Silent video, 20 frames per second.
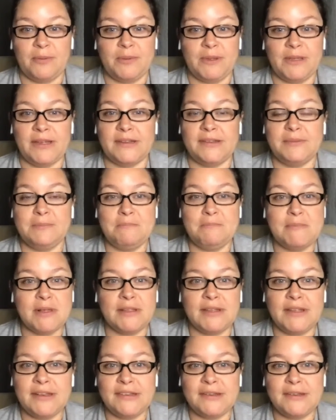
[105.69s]
because
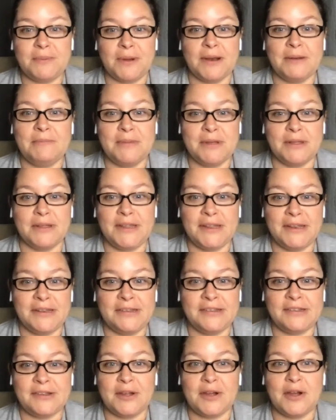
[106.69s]
millions upon
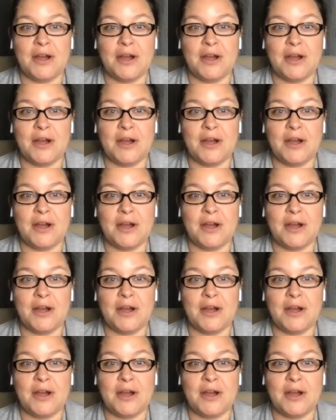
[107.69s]
millions